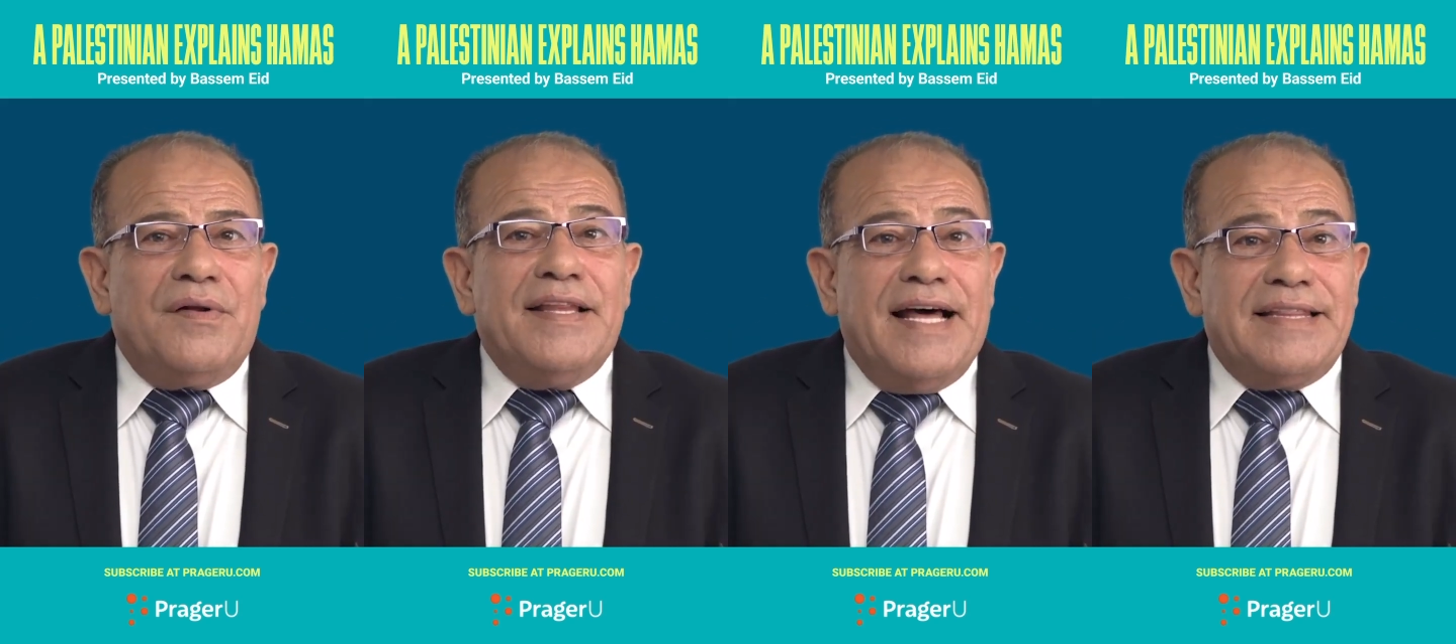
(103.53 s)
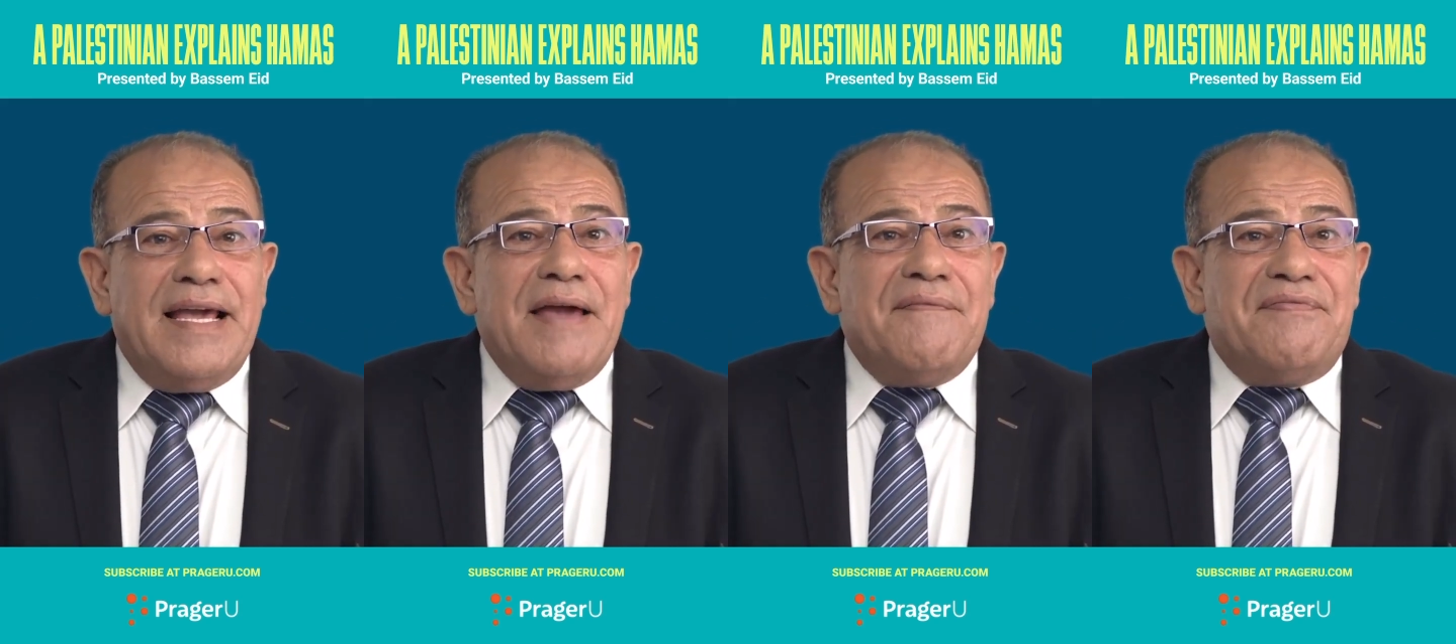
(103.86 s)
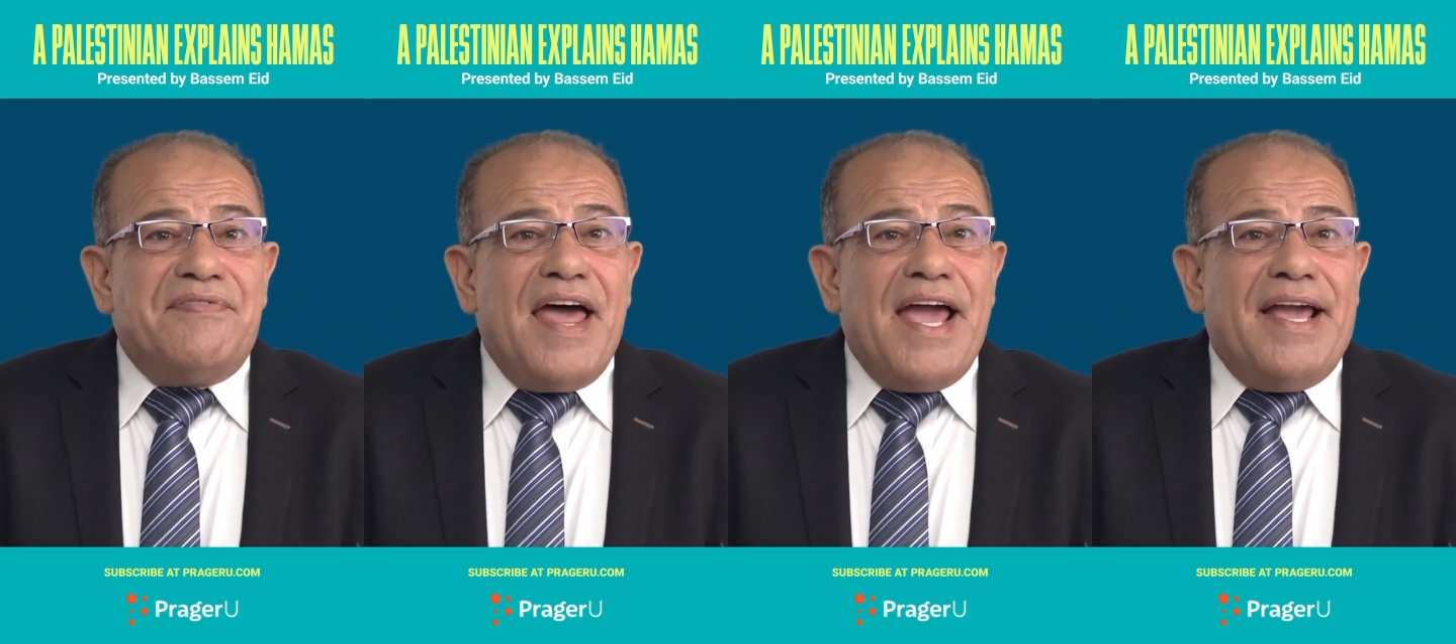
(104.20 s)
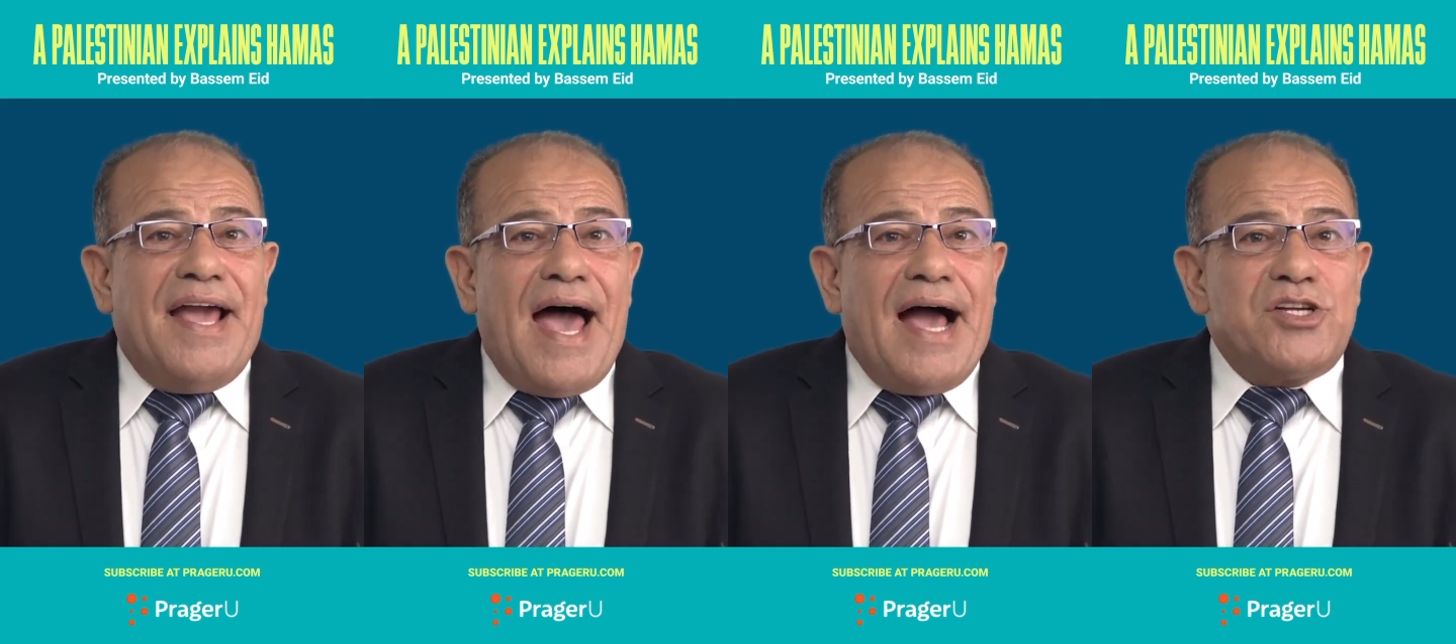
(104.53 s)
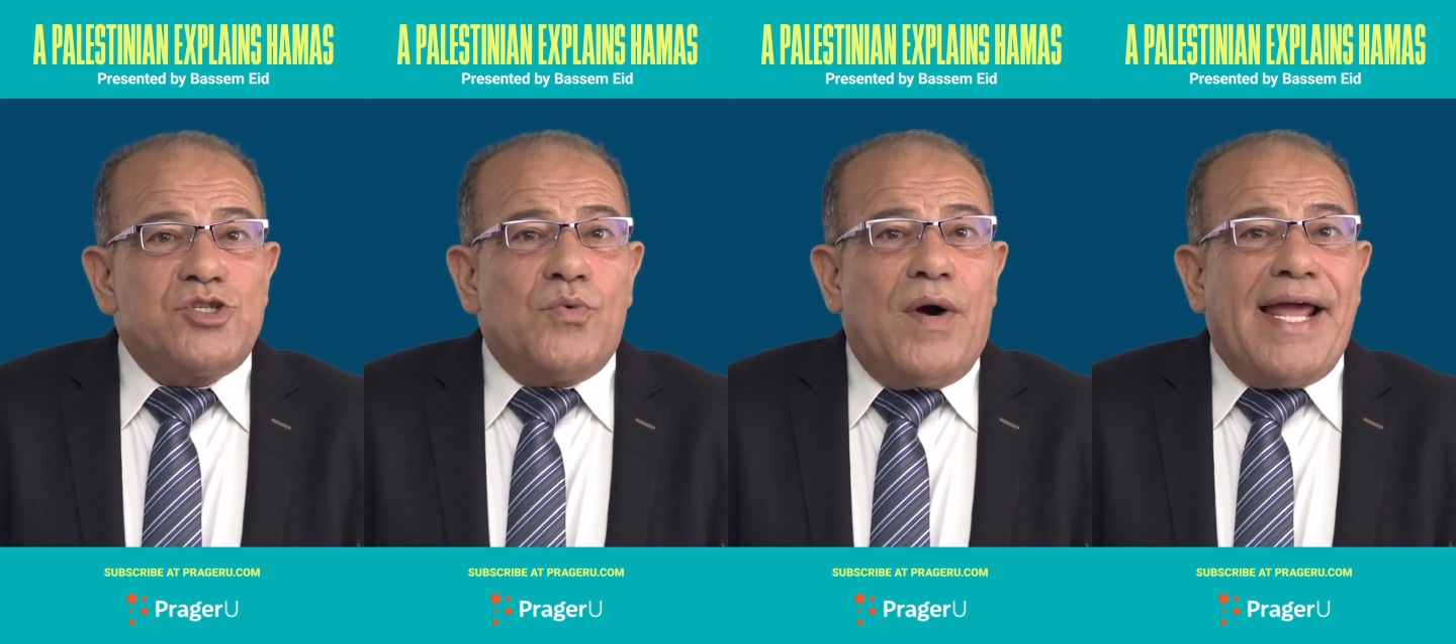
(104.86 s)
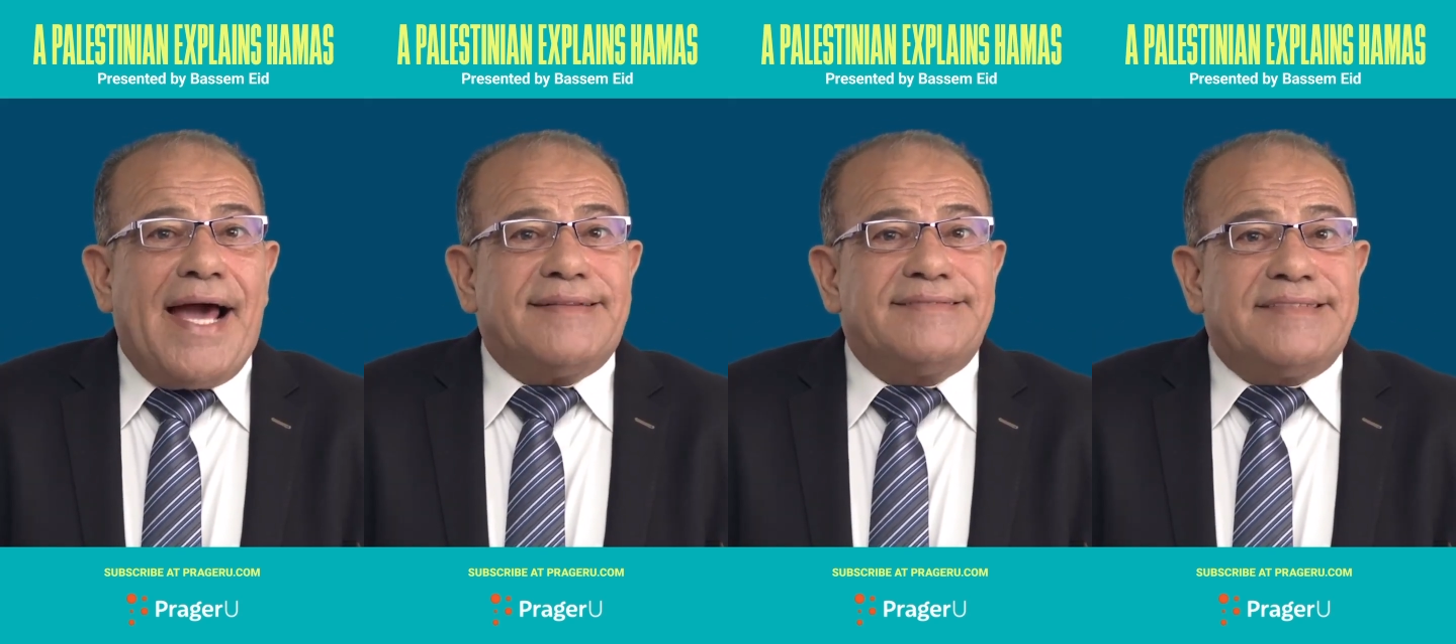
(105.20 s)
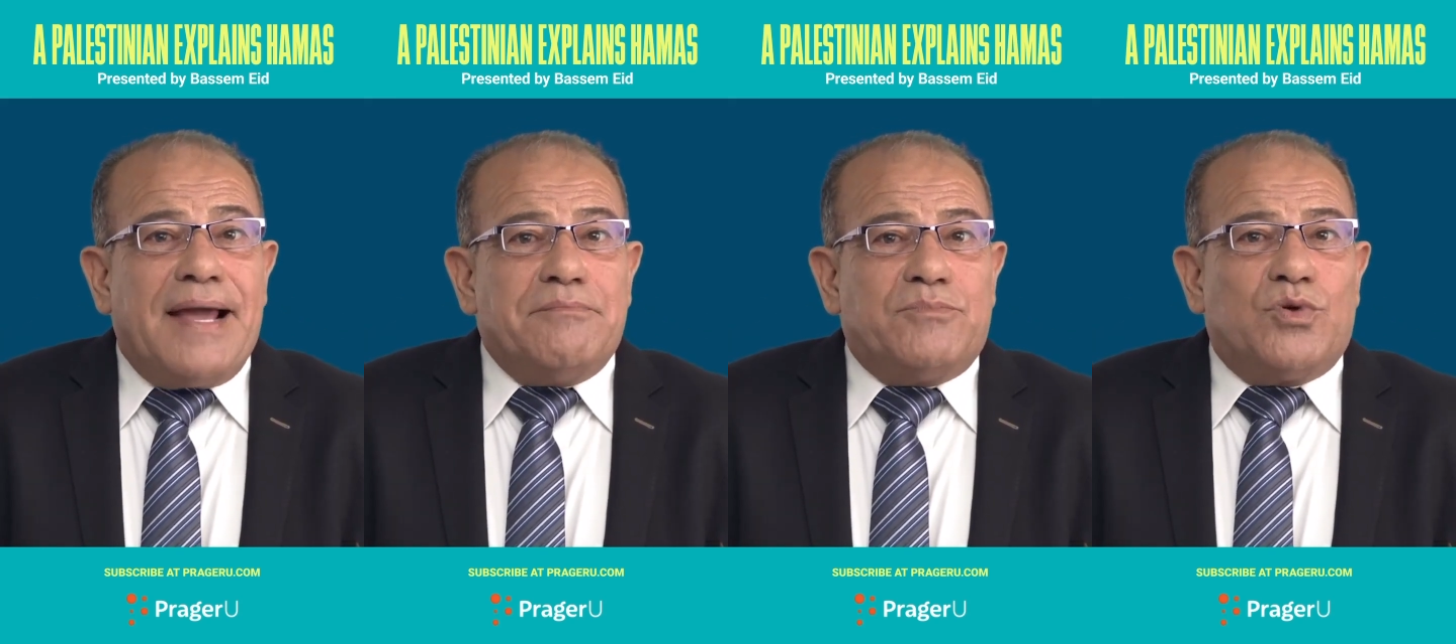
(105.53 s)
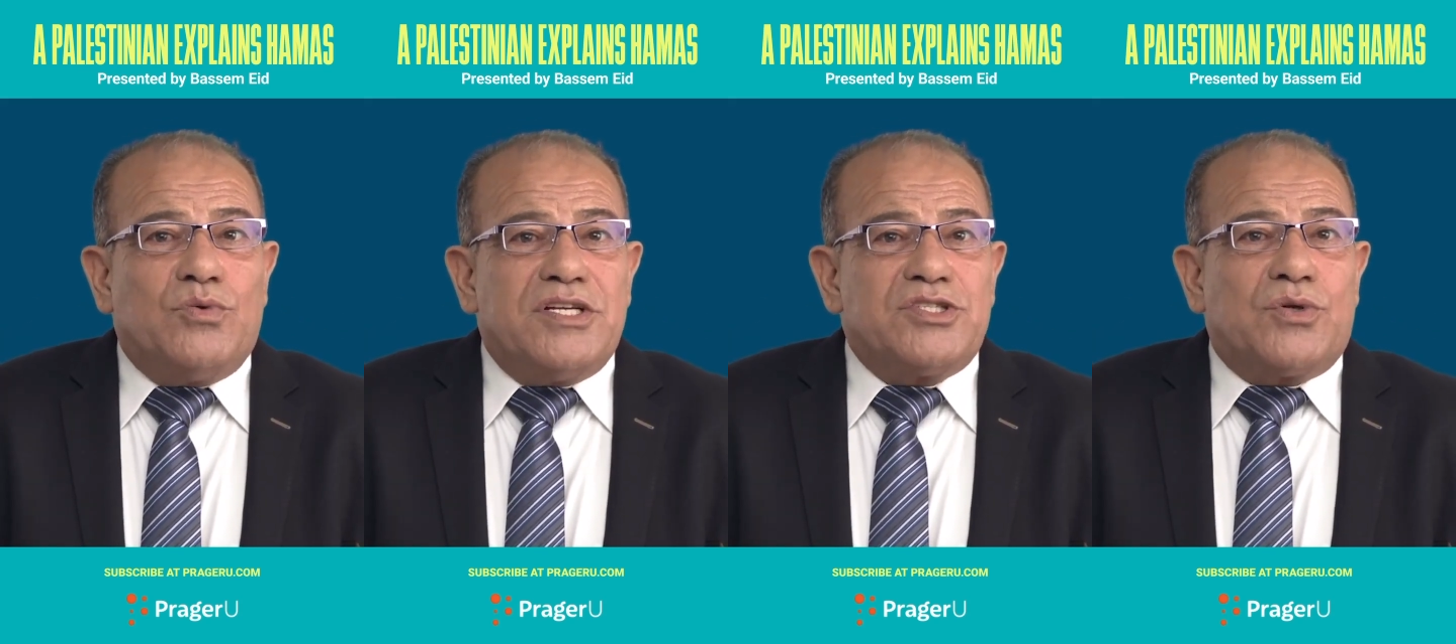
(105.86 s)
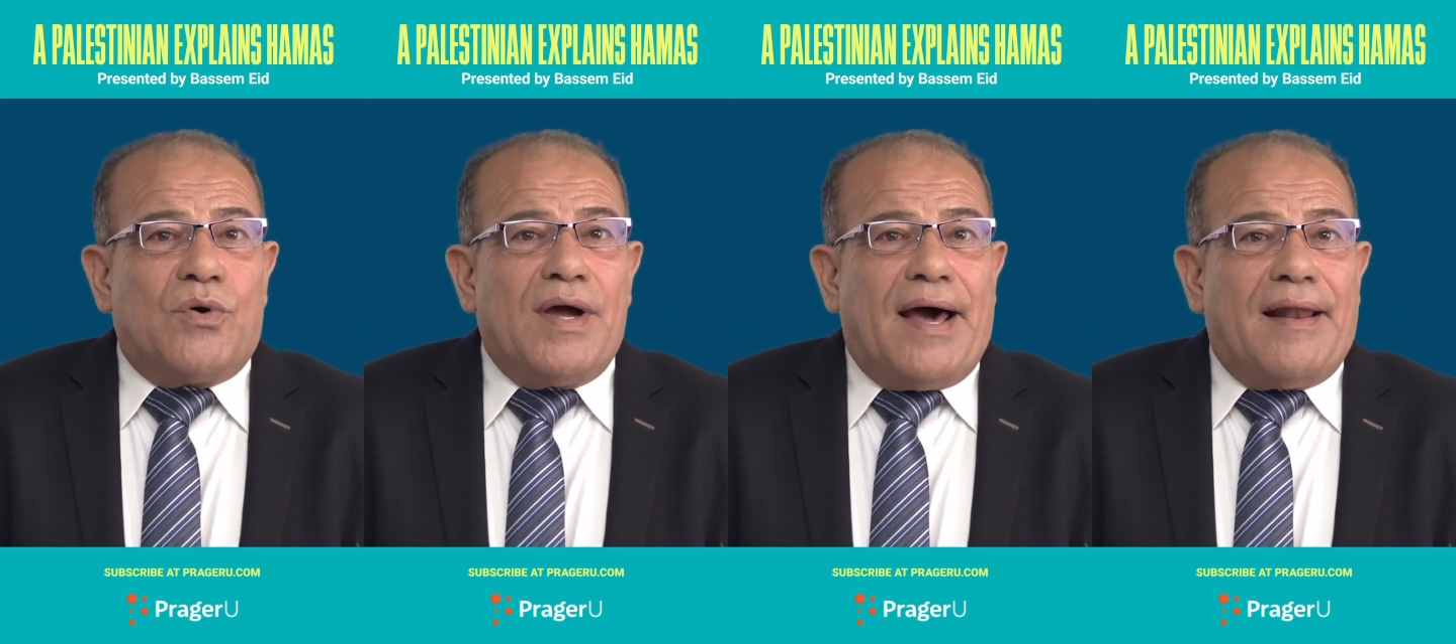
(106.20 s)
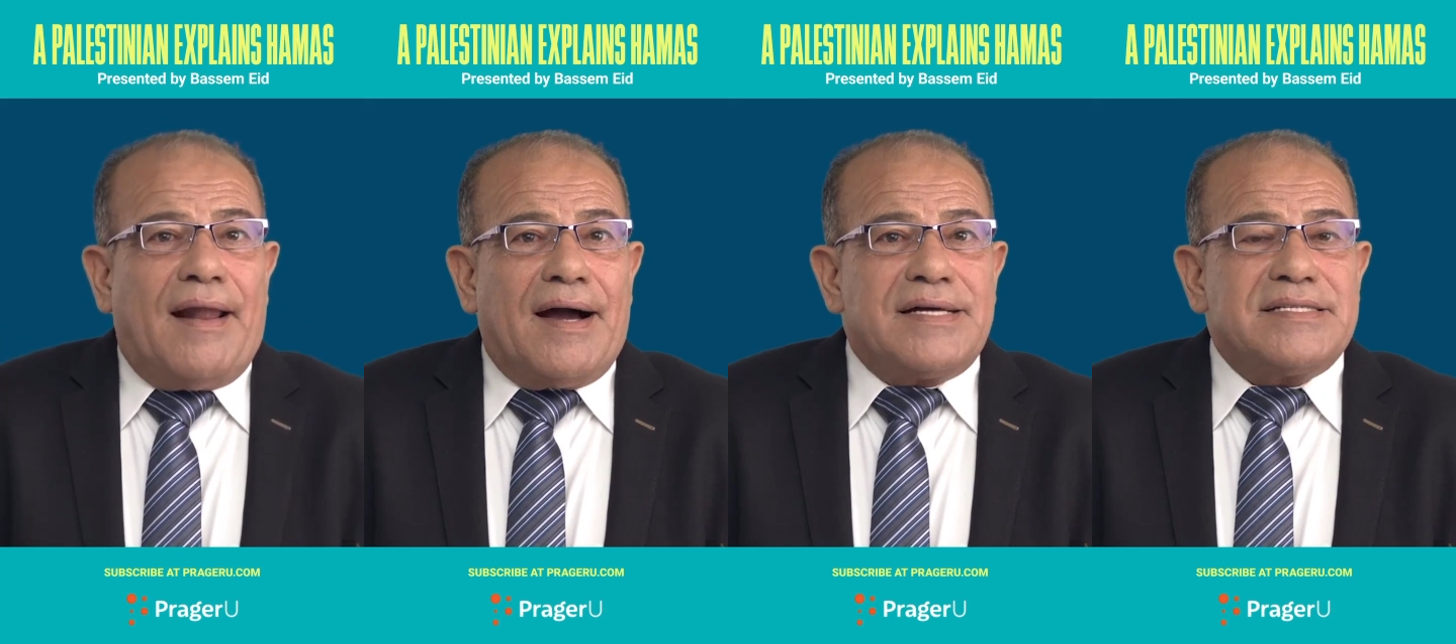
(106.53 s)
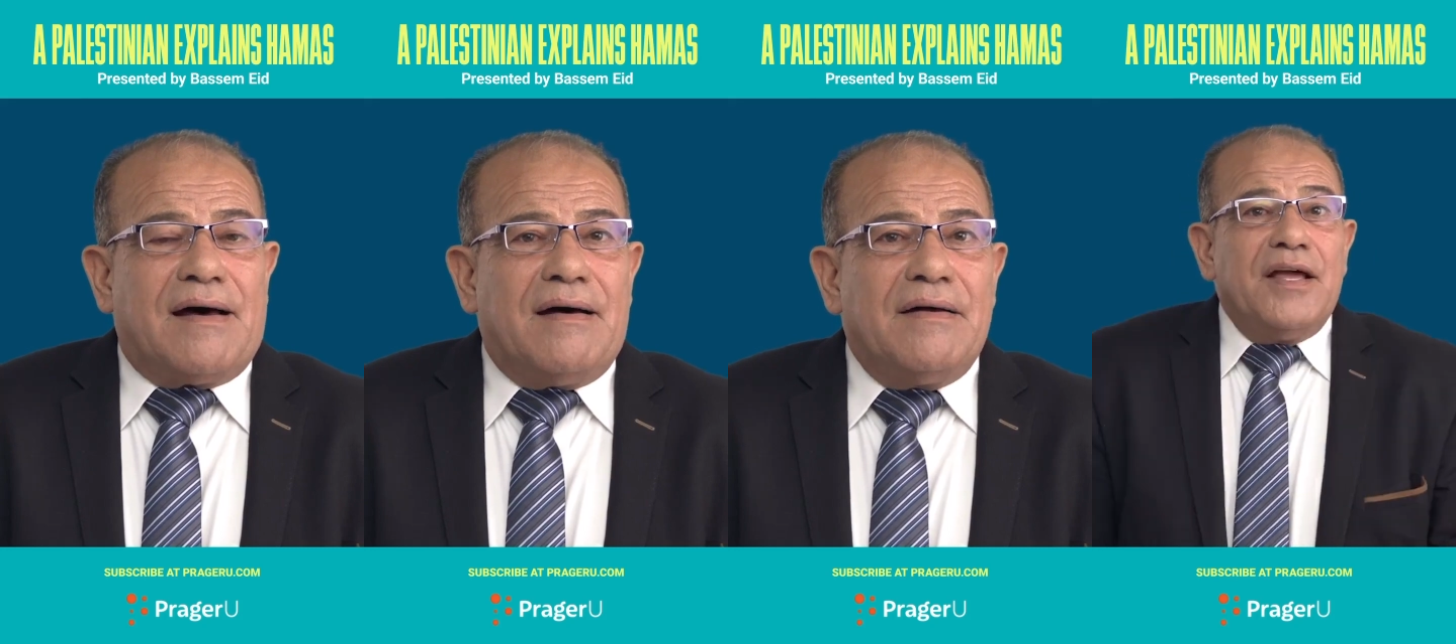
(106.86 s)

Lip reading: that if they actually attempt to destroy Al-Aqsa,